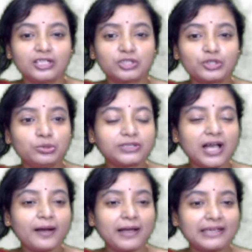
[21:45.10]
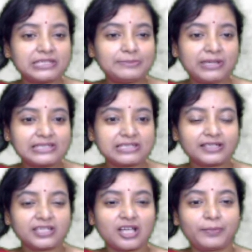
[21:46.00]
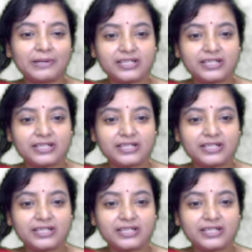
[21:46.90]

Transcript: Through the imagery of a